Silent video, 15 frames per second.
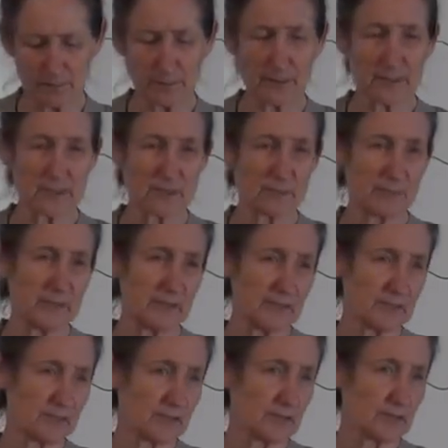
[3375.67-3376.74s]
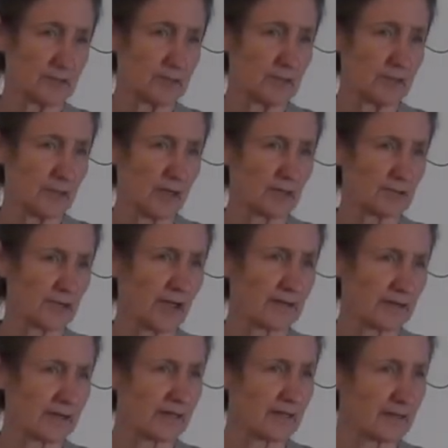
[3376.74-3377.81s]
but it's a pity to, I'd
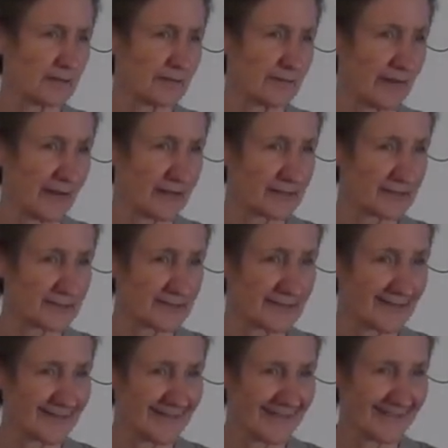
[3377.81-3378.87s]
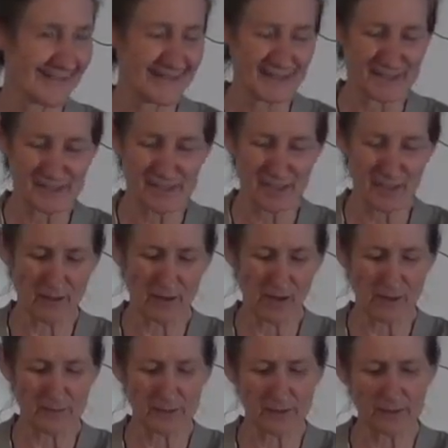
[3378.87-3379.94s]
rather eat the flax. So
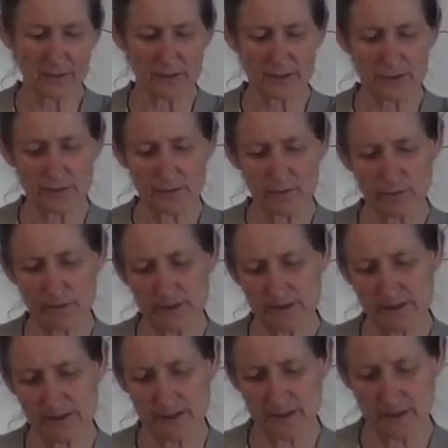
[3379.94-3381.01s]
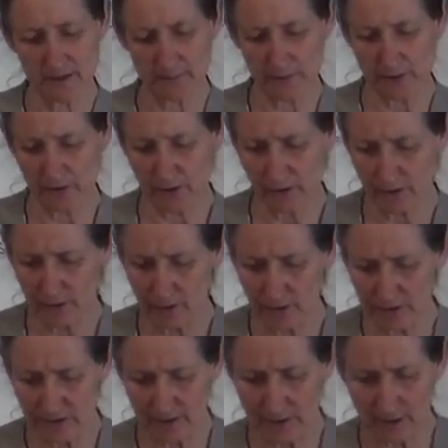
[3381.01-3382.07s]
I'm going to do it with psyllium and you can
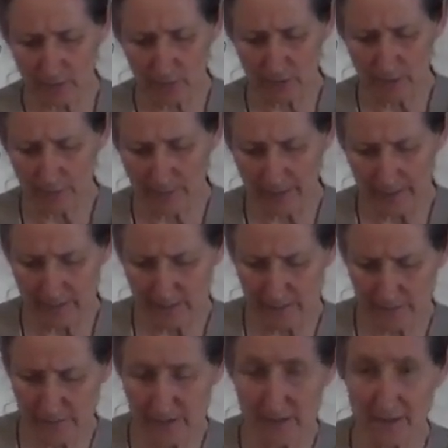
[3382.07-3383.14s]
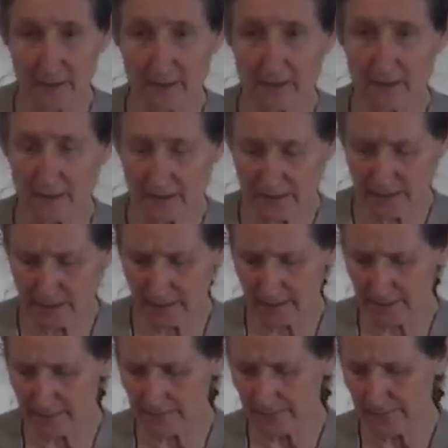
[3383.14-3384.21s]
use equal amounts of
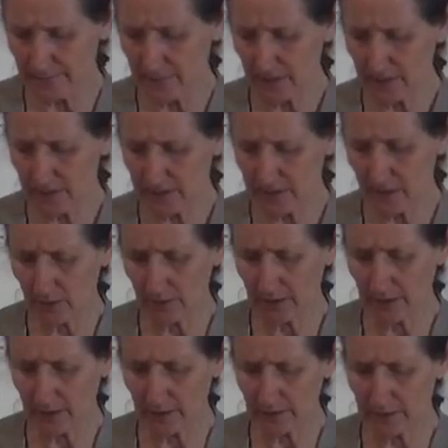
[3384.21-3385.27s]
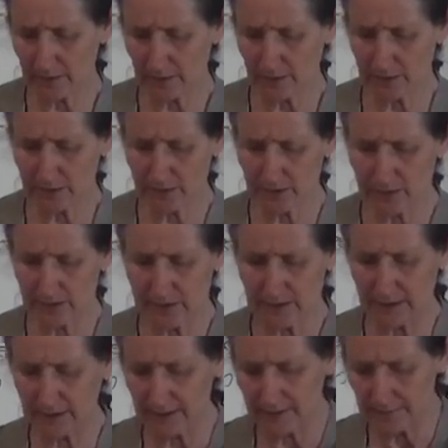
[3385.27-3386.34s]
psyllium. So we're going to do two
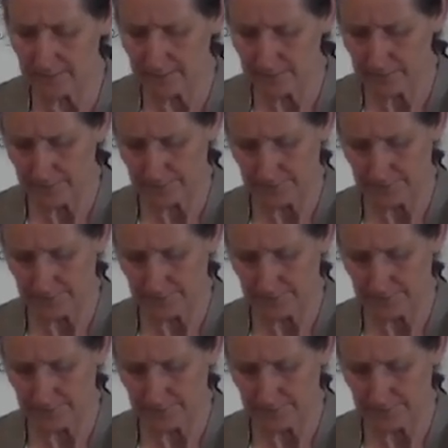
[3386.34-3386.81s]
psyllium